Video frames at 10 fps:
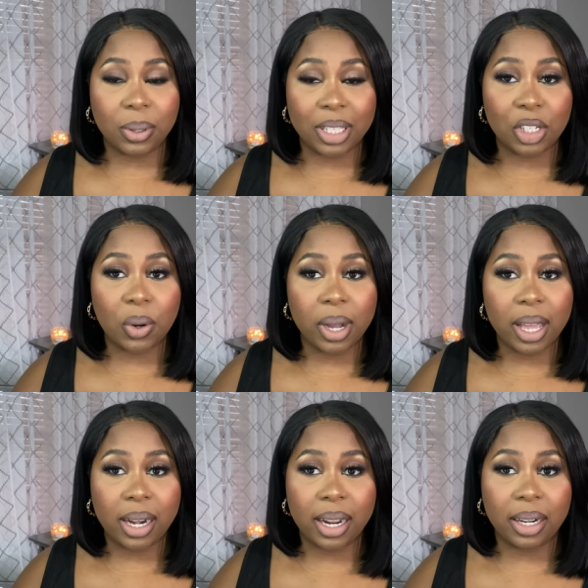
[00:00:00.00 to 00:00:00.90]
let's go
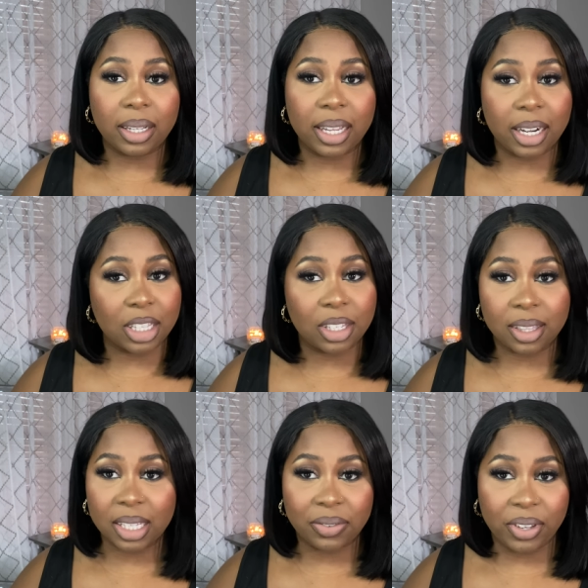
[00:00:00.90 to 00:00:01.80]
ahead and get into
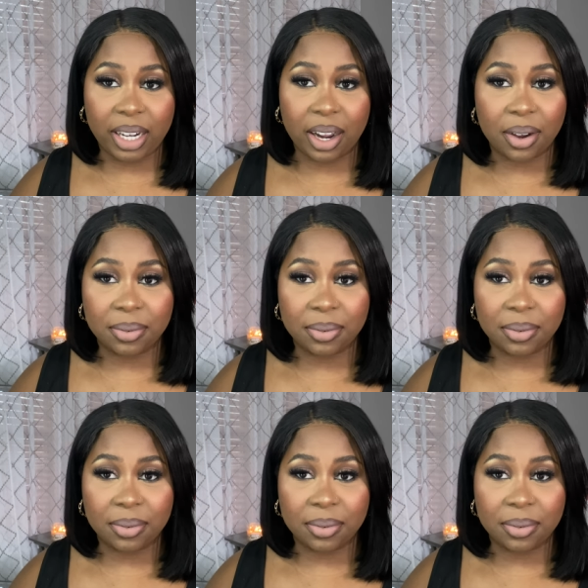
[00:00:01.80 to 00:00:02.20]
this video.